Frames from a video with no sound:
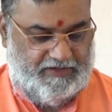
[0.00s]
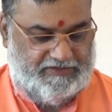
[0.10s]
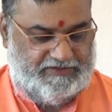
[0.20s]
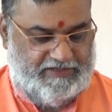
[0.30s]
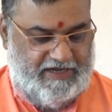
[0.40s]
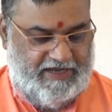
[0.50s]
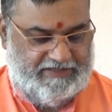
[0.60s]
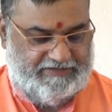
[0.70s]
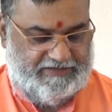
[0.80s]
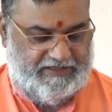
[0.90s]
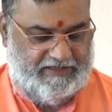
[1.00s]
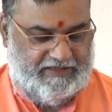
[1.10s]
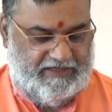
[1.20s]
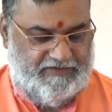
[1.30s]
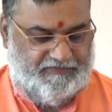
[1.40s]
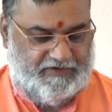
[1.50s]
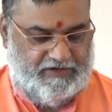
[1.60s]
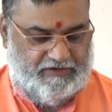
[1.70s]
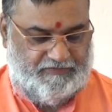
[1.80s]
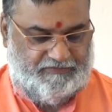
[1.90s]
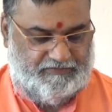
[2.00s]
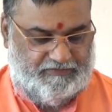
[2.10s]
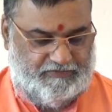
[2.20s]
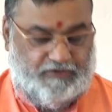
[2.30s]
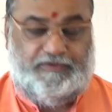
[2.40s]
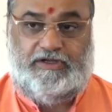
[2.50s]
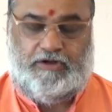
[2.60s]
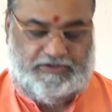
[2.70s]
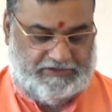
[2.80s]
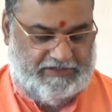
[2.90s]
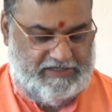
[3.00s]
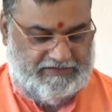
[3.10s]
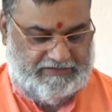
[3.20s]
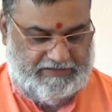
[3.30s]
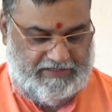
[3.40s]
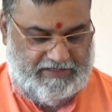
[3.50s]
Snakes in the front of the nostrils.